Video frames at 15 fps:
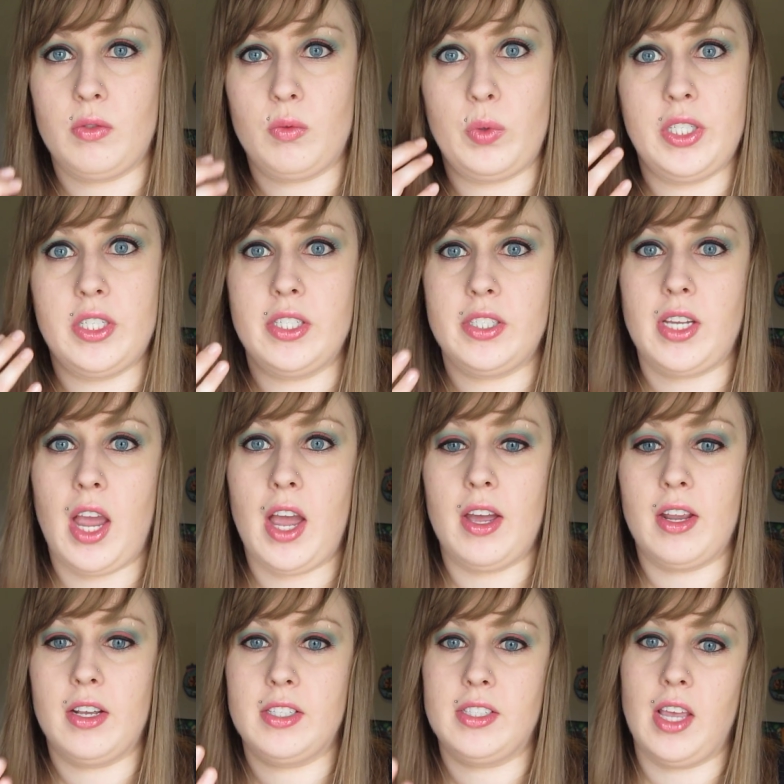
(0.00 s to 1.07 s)
we just
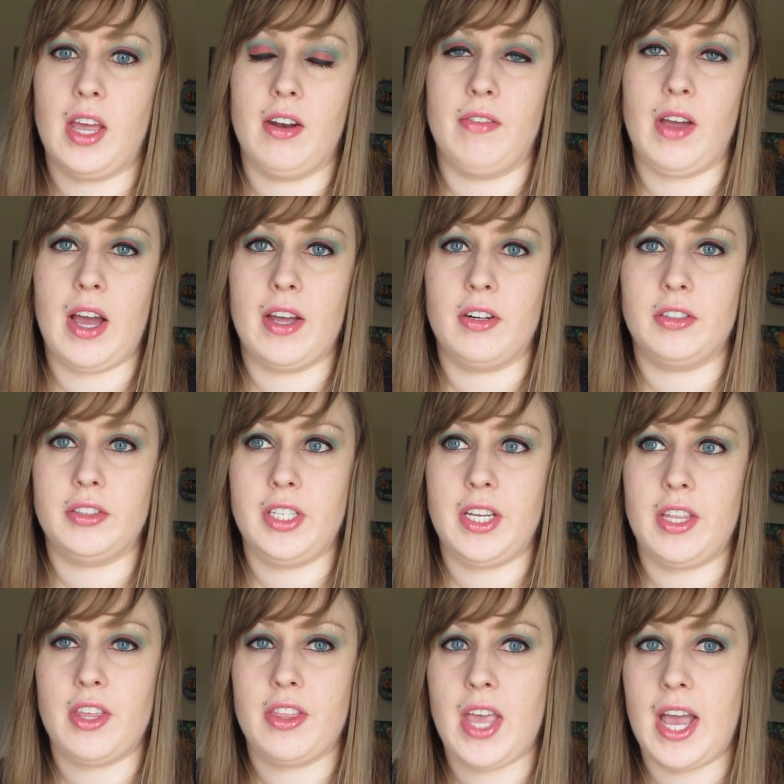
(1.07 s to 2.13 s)
get a set of adult
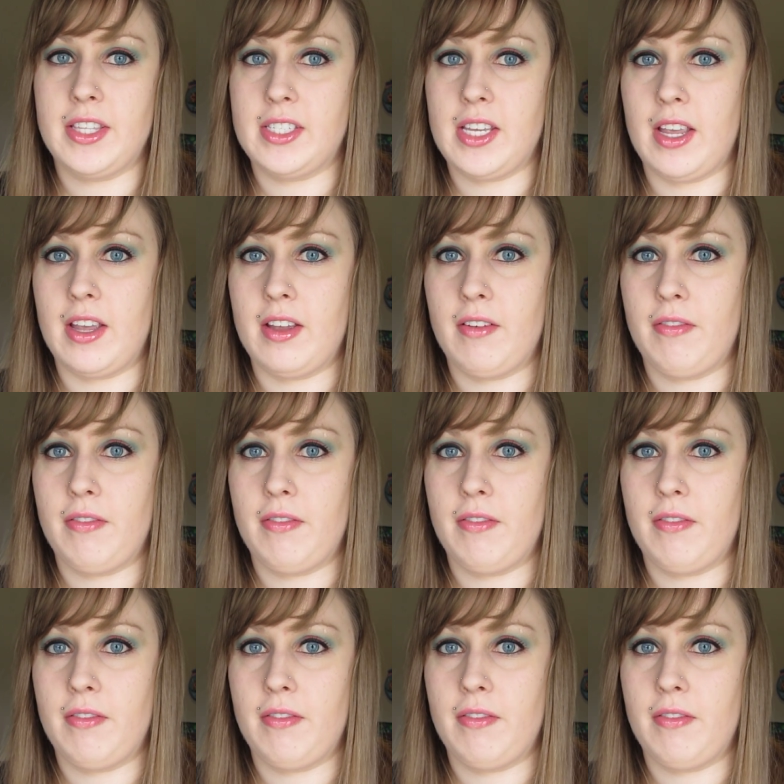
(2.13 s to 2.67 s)
teeth and that's it.